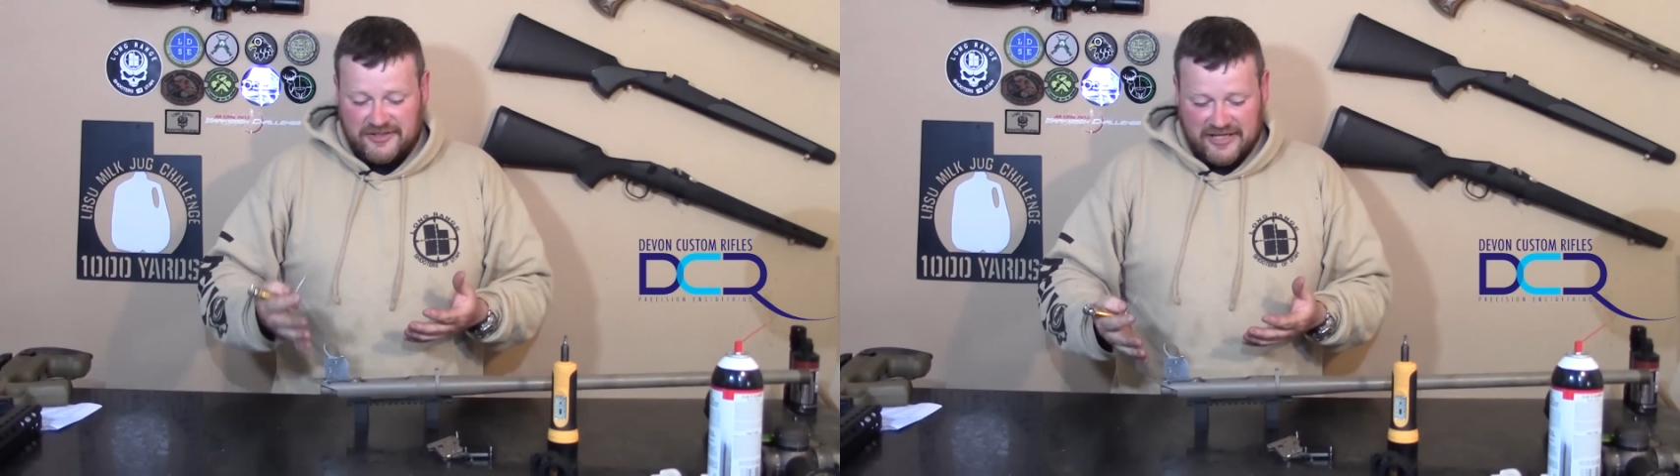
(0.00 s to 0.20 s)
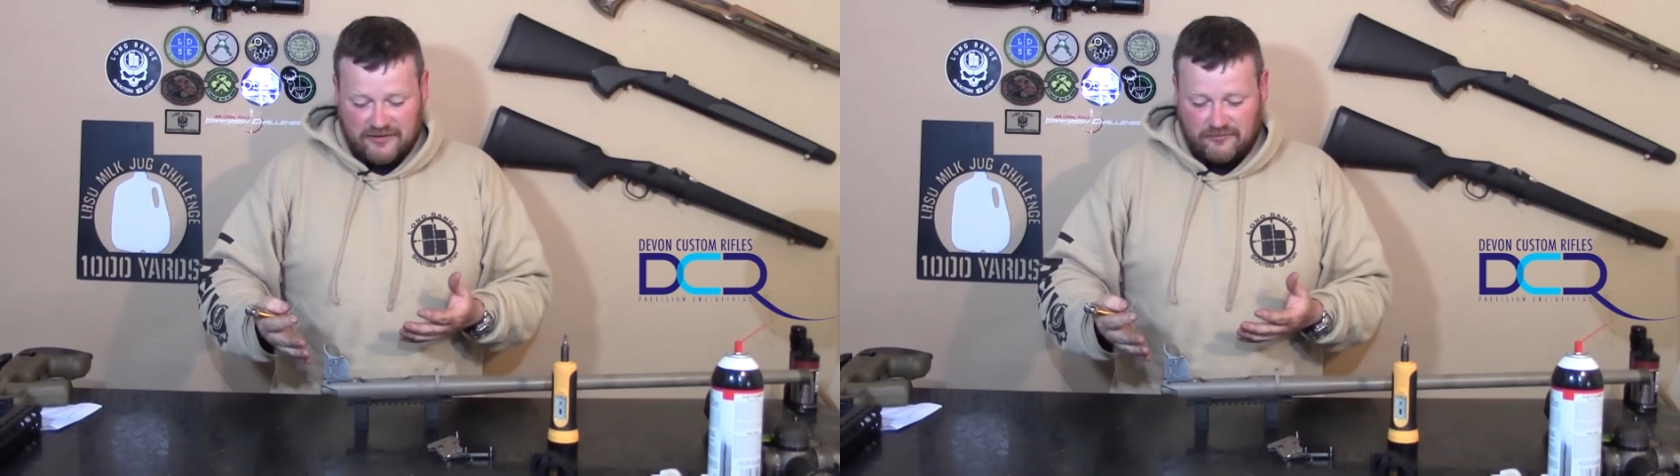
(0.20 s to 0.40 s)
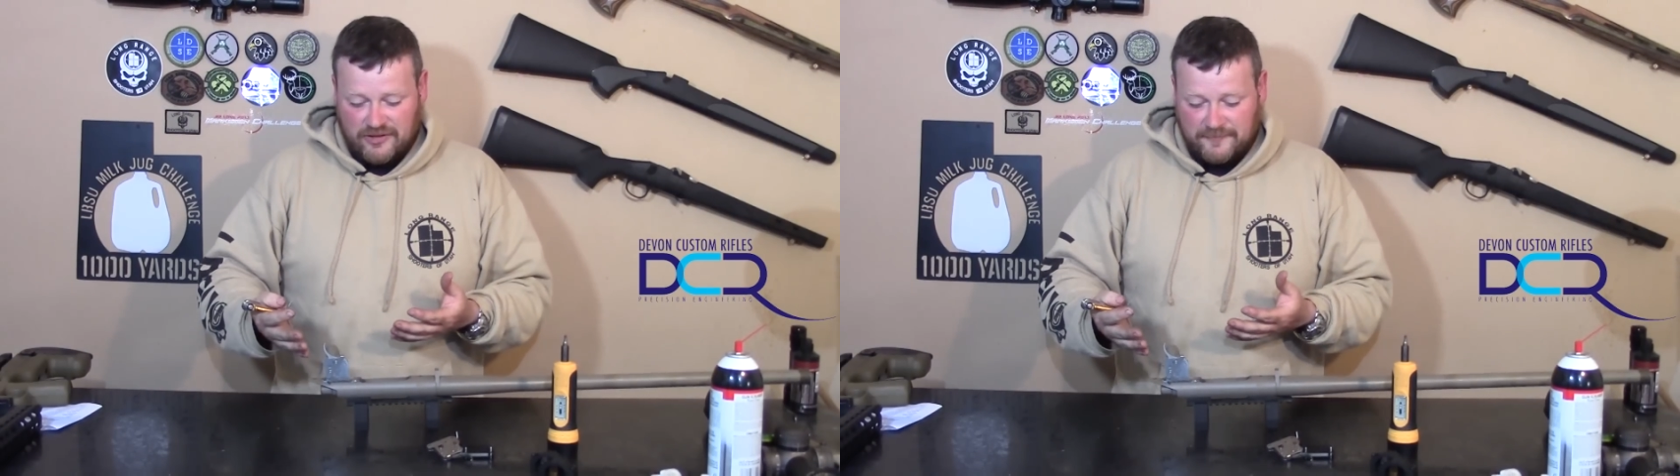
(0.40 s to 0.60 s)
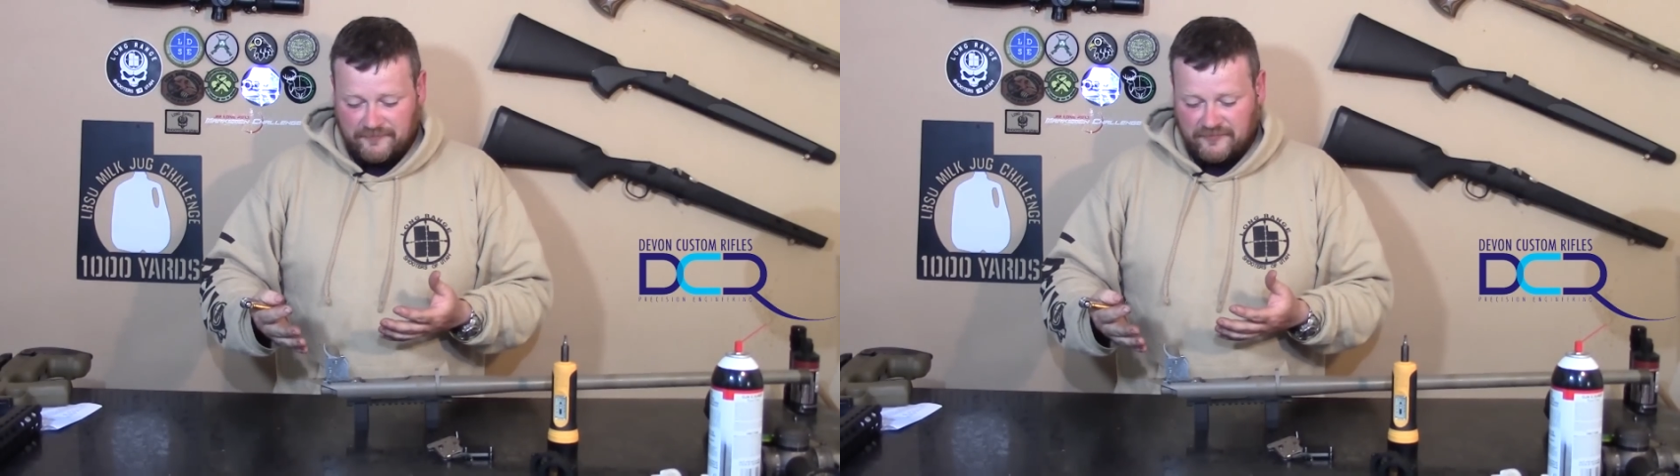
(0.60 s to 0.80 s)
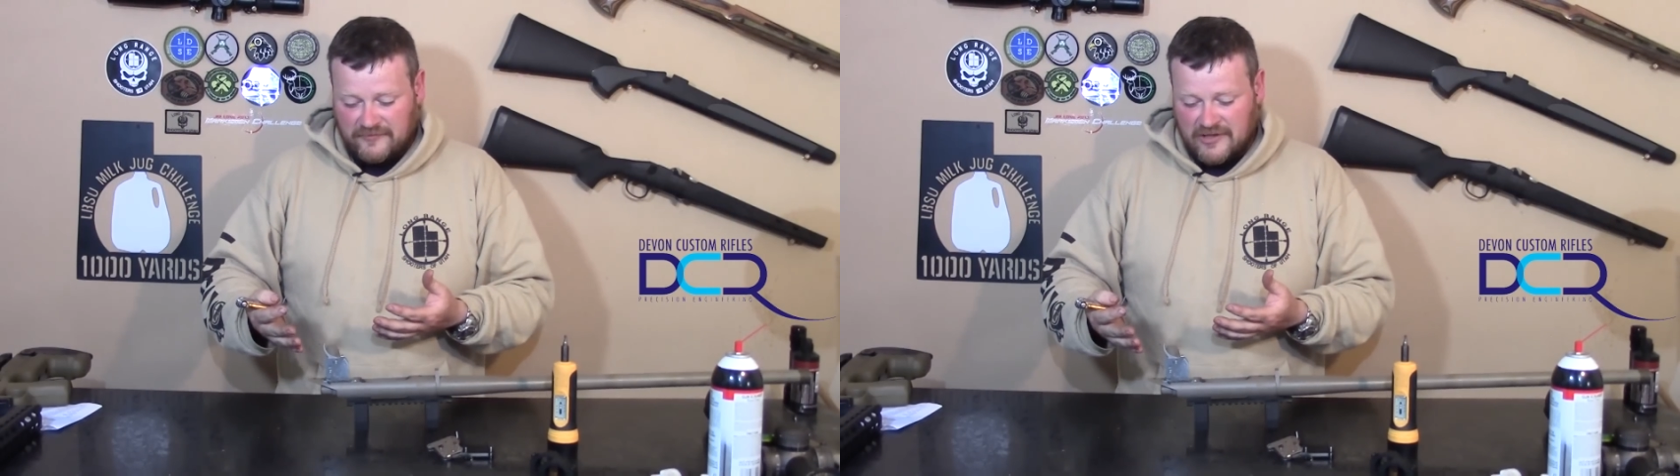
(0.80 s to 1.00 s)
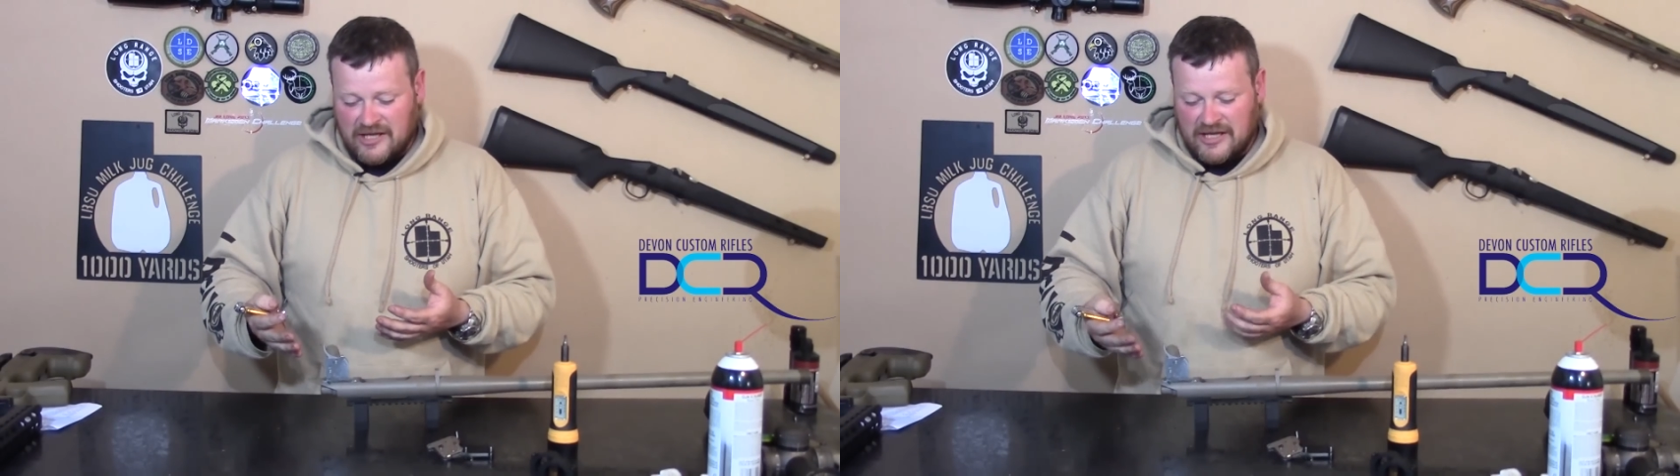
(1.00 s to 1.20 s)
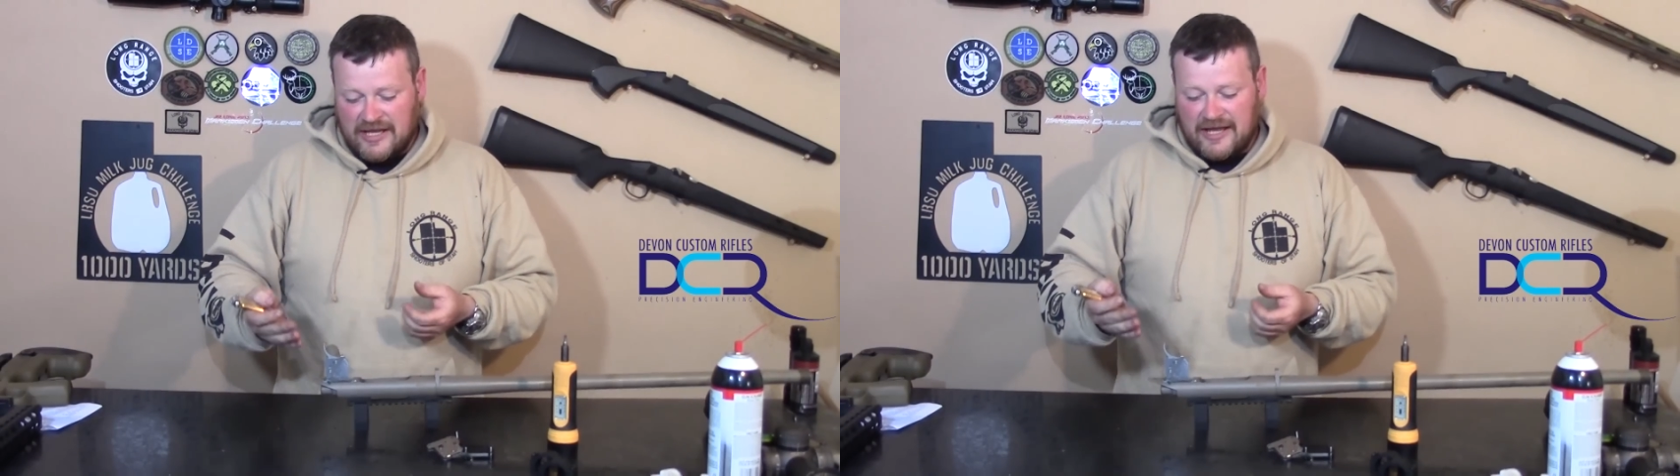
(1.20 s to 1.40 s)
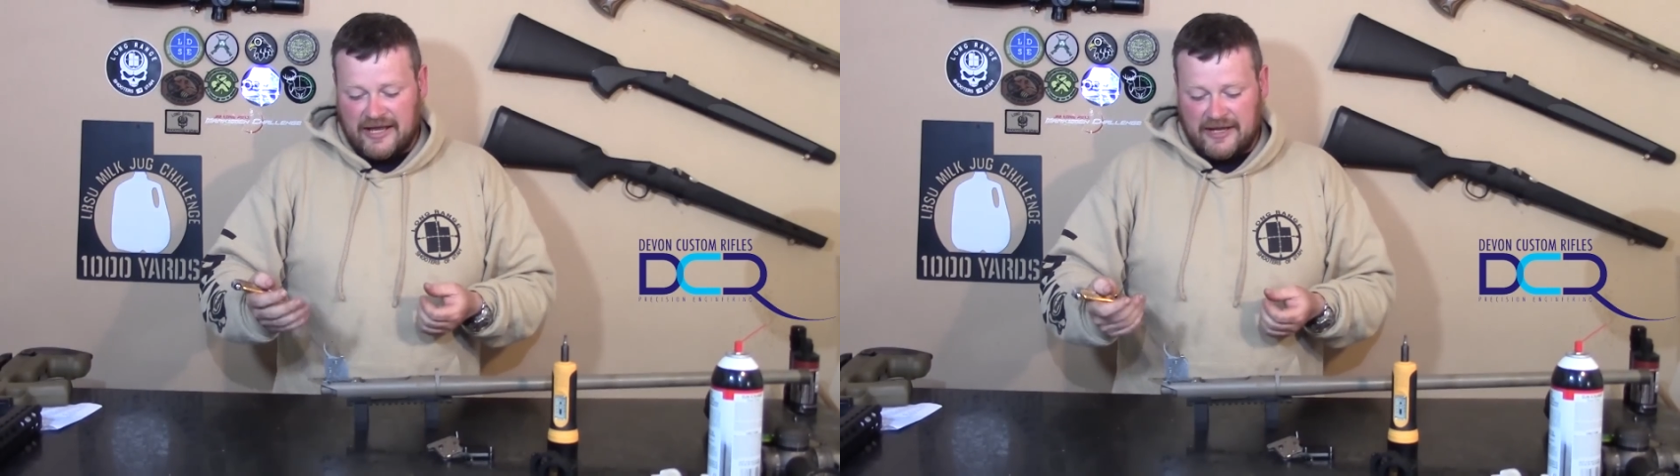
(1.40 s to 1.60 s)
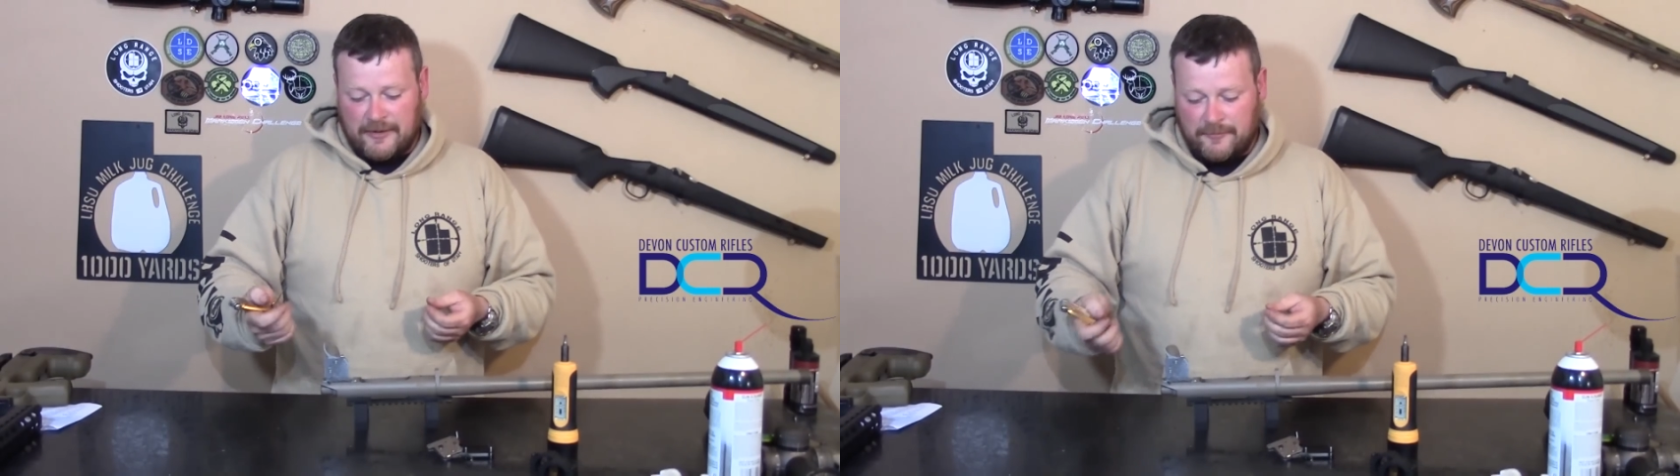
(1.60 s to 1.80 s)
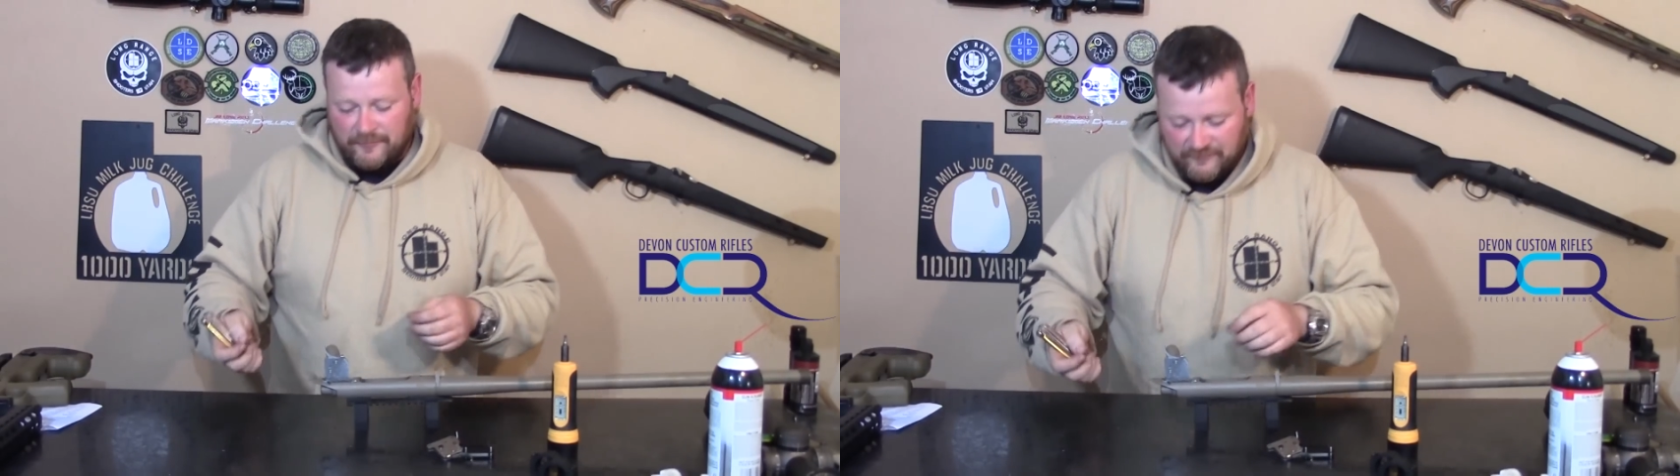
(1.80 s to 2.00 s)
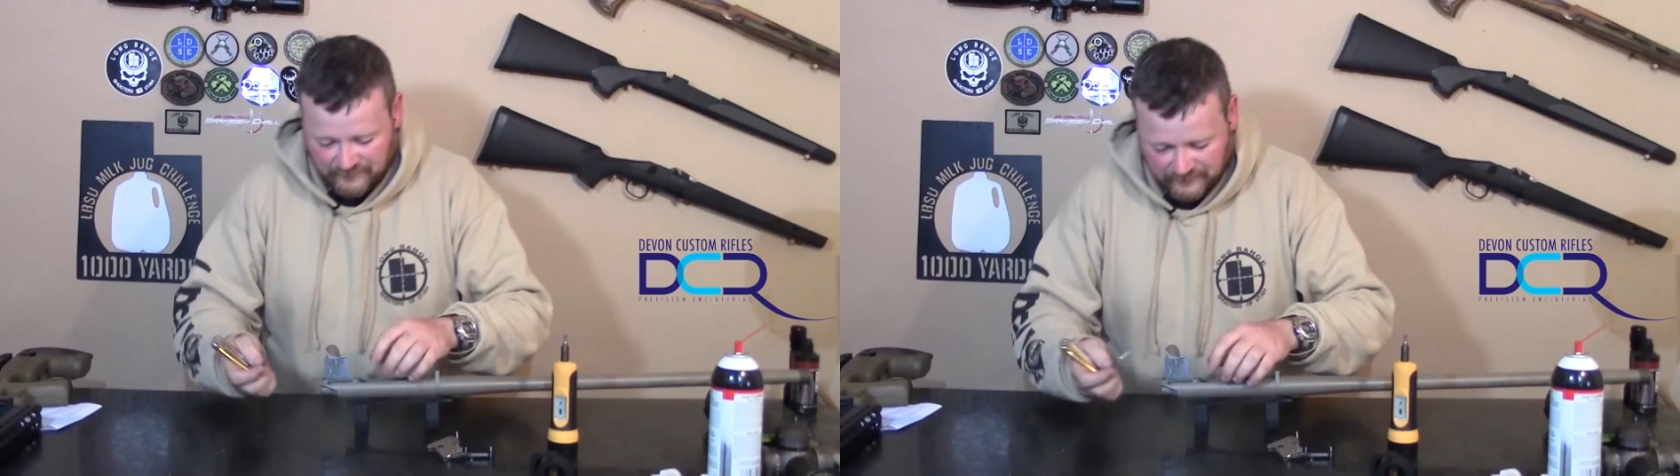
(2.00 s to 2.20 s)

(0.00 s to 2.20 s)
down. Not